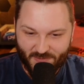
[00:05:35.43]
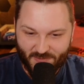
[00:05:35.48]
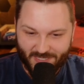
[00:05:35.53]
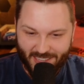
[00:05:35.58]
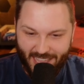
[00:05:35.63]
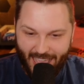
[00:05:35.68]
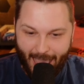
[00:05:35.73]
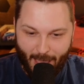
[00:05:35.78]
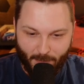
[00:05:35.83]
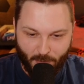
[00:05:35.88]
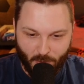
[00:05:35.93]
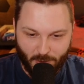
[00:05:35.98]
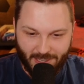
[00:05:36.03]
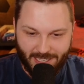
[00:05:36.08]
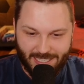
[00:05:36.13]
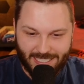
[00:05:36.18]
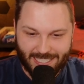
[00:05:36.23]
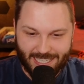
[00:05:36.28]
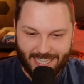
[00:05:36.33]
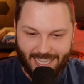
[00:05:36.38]

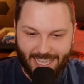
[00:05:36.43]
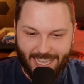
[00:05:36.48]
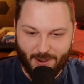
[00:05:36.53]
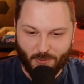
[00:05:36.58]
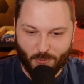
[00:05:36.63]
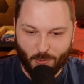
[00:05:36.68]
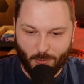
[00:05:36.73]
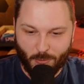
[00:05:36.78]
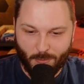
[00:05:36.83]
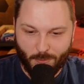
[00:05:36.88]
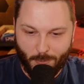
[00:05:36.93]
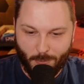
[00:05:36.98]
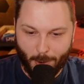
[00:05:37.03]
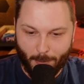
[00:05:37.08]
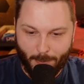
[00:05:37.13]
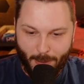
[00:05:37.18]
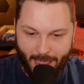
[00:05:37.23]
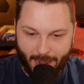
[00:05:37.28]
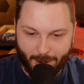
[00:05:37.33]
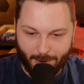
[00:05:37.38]
effortlessly
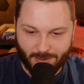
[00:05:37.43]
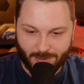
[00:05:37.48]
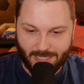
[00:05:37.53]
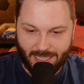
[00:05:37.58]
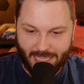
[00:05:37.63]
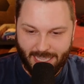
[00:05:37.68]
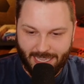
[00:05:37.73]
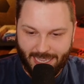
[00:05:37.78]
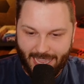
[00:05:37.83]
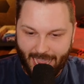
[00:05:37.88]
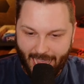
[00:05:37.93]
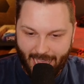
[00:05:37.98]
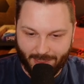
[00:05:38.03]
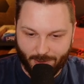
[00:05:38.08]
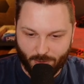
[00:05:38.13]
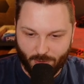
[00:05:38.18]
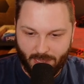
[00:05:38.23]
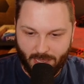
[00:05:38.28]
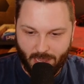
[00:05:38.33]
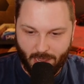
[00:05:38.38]
prepares the
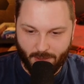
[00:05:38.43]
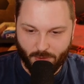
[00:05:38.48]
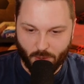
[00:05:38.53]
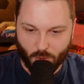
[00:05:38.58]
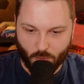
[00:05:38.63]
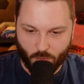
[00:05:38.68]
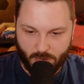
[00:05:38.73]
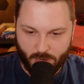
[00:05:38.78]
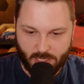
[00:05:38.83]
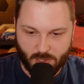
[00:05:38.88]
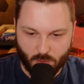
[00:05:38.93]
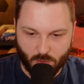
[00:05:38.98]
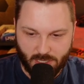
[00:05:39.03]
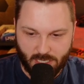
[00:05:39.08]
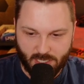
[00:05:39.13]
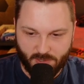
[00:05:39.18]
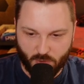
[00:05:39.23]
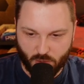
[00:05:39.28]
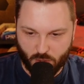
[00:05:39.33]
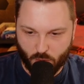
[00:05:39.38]
gathering of your
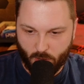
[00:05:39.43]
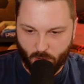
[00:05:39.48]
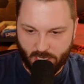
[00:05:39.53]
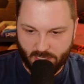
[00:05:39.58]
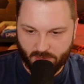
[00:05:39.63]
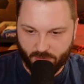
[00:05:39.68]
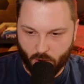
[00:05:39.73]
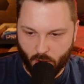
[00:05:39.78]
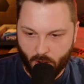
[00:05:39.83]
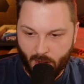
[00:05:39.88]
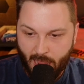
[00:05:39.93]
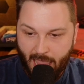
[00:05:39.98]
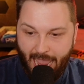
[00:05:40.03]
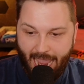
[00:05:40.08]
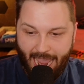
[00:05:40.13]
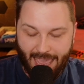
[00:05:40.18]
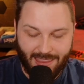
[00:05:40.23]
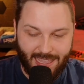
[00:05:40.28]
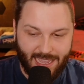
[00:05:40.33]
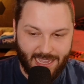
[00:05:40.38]
resources for transfer,
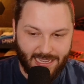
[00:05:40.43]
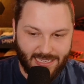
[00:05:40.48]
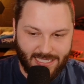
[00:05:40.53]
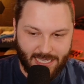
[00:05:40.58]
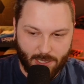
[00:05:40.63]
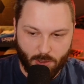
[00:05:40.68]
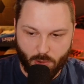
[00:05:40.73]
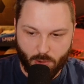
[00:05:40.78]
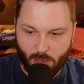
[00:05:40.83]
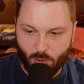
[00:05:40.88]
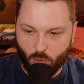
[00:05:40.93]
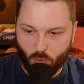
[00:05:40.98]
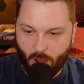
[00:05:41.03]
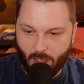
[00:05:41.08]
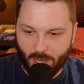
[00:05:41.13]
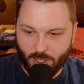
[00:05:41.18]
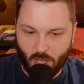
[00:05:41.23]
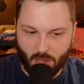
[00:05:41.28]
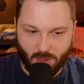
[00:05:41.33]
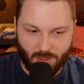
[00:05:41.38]
and the auxiliary
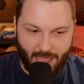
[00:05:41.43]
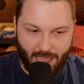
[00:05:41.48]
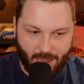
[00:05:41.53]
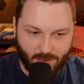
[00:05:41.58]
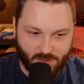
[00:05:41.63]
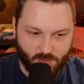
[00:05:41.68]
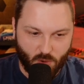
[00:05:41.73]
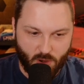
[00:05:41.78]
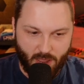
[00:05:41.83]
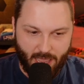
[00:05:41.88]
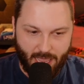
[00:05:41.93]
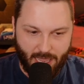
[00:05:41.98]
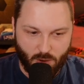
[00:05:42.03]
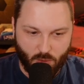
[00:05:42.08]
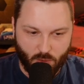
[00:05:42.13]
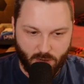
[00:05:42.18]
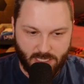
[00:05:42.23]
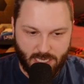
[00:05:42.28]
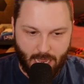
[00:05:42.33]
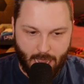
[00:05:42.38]
garage allows for
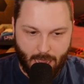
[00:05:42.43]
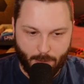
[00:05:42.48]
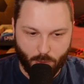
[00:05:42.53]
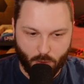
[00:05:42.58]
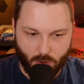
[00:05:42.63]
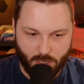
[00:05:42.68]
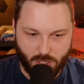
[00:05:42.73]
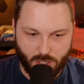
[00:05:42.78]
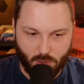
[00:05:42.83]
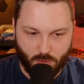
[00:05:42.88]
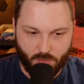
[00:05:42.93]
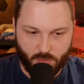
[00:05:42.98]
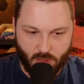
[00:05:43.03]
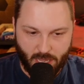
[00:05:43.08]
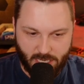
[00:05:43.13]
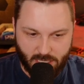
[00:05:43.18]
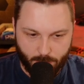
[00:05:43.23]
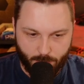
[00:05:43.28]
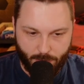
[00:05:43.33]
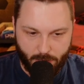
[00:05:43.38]
increased operational
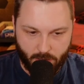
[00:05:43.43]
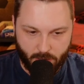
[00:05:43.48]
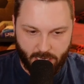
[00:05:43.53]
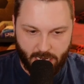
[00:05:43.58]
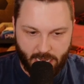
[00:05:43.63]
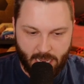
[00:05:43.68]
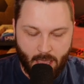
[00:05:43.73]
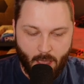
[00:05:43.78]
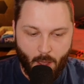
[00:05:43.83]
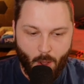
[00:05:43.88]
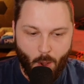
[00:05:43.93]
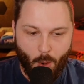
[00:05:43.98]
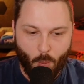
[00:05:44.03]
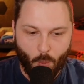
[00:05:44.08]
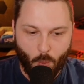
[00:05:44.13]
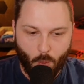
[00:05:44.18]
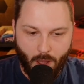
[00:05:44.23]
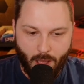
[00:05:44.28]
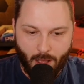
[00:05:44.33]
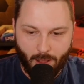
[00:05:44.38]
flexibility
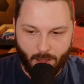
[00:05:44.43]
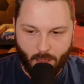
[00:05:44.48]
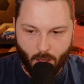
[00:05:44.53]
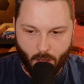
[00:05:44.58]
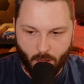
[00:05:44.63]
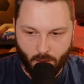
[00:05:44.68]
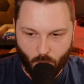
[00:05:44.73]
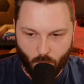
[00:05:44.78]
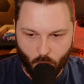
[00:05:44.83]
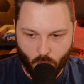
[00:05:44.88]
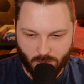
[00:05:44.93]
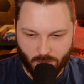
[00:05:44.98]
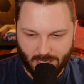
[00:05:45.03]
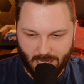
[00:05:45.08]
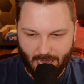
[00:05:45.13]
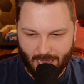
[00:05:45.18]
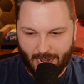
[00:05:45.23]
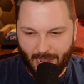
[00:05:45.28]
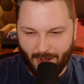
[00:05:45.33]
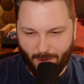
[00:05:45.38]
while on
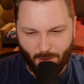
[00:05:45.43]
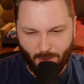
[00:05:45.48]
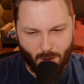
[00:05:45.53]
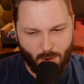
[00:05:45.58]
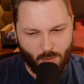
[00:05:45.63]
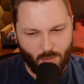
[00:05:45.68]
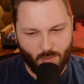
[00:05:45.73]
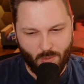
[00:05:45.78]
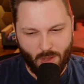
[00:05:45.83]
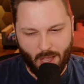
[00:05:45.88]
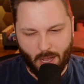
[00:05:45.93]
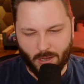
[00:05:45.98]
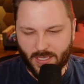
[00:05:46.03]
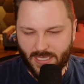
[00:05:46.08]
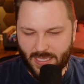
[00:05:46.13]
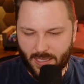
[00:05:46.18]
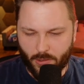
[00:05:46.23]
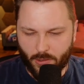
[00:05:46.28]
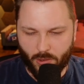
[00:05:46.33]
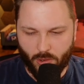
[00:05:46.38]
worksite. I don't know,
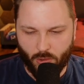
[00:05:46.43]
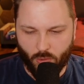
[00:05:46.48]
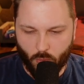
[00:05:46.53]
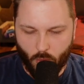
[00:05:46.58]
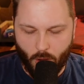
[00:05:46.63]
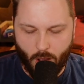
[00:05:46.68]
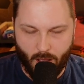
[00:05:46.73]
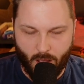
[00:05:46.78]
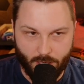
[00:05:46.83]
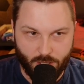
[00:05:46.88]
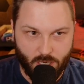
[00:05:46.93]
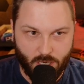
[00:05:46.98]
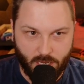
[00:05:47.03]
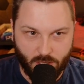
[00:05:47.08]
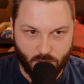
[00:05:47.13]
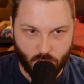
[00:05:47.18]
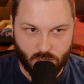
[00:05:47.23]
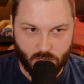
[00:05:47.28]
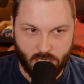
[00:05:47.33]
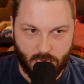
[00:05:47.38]
auxiliary garage,
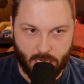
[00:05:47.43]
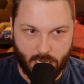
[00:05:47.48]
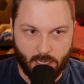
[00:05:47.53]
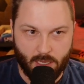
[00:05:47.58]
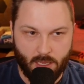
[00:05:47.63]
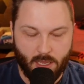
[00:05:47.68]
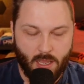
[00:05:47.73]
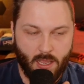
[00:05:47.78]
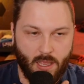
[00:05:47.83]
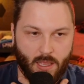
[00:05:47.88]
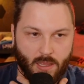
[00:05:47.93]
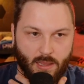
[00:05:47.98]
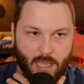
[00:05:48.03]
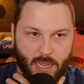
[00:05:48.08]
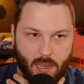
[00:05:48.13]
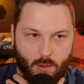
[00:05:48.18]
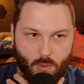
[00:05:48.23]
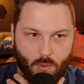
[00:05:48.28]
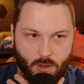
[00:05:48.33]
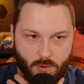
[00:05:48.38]
interesting. Like,
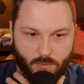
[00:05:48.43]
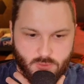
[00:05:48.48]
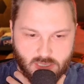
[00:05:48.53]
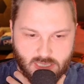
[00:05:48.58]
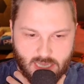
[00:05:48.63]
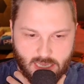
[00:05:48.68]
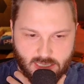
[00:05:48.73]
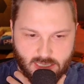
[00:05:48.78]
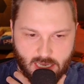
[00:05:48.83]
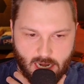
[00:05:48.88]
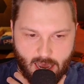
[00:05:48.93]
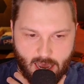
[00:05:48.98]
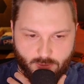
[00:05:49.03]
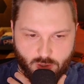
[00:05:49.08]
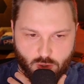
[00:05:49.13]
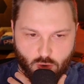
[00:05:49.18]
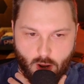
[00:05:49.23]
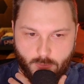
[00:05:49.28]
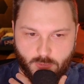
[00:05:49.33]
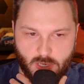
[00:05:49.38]
I wonder if thing's going to have a
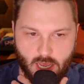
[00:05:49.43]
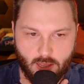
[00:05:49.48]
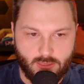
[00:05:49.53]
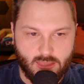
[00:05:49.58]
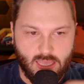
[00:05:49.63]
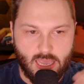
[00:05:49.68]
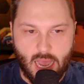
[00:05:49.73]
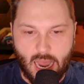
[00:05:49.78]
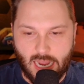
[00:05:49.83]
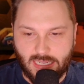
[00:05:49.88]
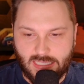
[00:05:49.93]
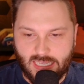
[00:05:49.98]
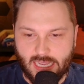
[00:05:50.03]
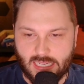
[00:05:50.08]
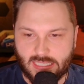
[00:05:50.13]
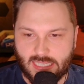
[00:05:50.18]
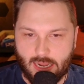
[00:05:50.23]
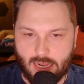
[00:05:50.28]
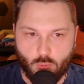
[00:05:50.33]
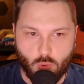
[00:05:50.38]
drop down. The idea
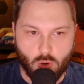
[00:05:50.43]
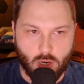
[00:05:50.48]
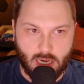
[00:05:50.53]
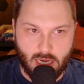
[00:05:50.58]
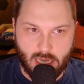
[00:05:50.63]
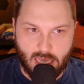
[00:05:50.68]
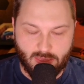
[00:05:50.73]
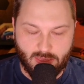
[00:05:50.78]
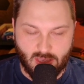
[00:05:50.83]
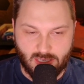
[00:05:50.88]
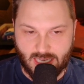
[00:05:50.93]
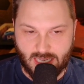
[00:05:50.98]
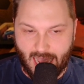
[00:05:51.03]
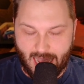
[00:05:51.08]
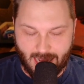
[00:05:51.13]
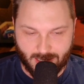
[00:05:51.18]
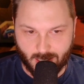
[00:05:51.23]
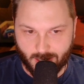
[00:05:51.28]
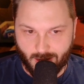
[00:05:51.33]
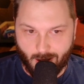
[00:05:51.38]
is that we're going to get this
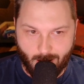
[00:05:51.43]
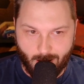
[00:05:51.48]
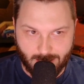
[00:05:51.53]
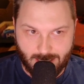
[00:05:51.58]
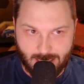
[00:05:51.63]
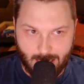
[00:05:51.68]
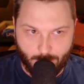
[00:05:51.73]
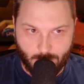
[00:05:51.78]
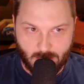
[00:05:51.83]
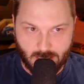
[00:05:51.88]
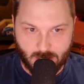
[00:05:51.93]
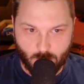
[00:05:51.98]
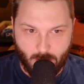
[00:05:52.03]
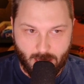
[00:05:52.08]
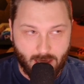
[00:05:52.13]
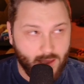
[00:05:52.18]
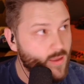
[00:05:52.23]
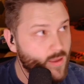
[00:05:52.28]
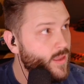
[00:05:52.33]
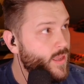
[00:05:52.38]
as a concept this
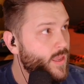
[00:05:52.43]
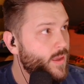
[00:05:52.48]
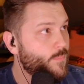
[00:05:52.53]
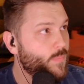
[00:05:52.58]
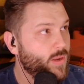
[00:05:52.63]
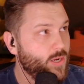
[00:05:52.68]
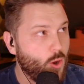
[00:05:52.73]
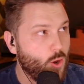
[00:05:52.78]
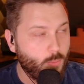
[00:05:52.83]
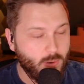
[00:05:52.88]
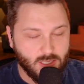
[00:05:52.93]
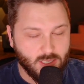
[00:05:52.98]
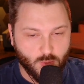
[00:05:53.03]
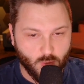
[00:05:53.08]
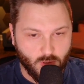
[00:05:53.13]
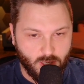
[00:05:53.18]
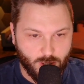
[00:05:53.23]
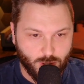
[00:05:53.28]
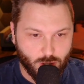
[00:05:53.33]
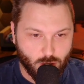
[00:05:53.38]
week, but nobody's
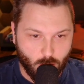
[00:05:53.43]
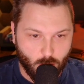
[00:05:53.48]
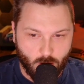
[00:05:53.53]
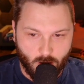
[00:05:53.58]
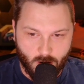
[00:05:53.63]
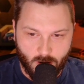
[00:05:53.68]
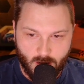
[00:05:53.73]
really sure.